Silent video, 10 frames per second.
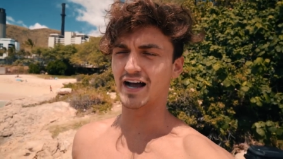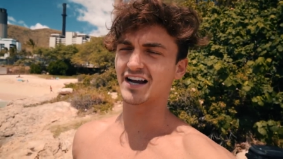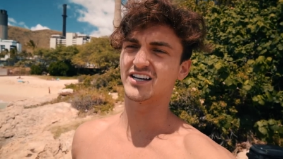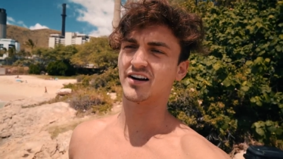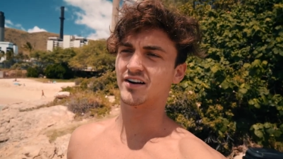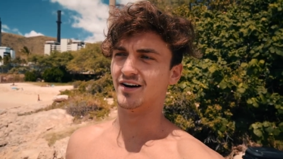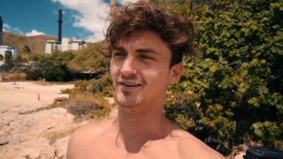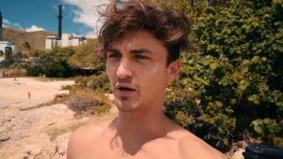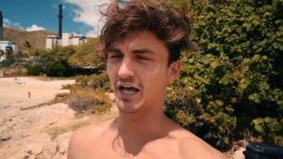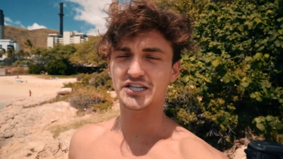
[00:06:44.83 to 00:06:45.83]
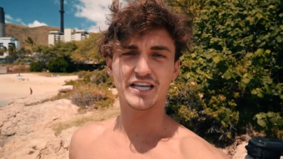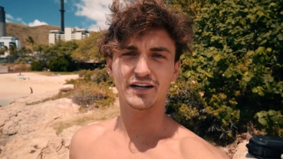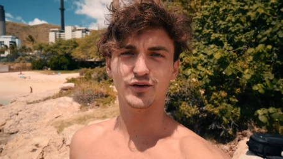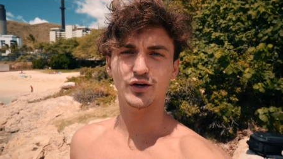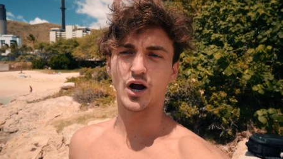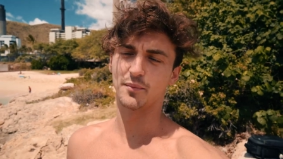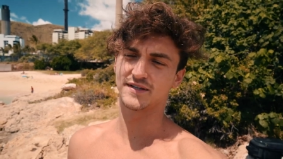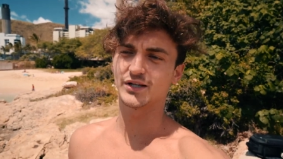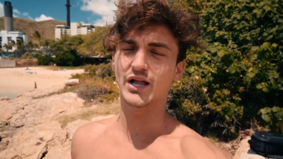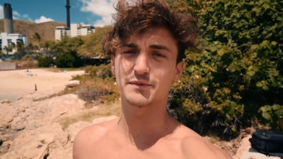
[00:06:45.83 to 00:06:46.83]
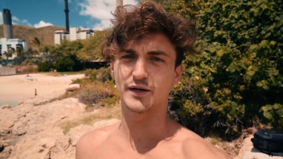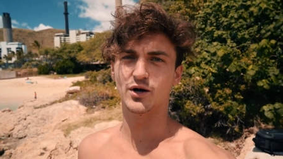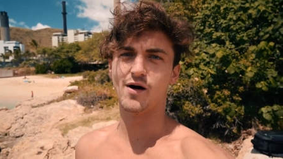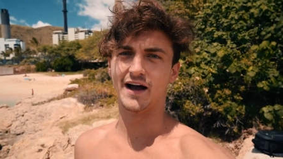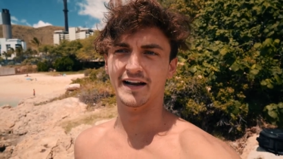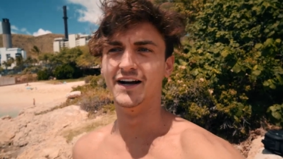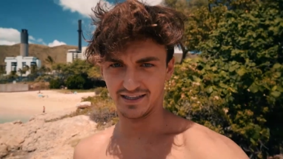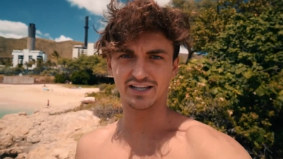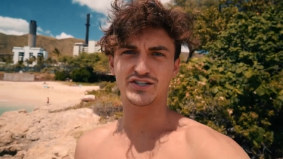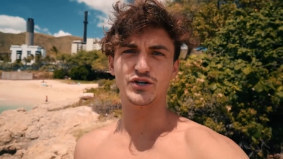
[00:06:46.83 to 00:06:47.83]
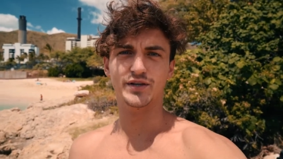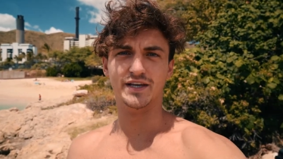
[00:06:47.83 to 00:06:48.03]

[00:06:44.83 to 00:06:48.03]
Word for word: Actually, I don't know. Probably just get a food cart, but still, that's pretty Hawaiian. Let's do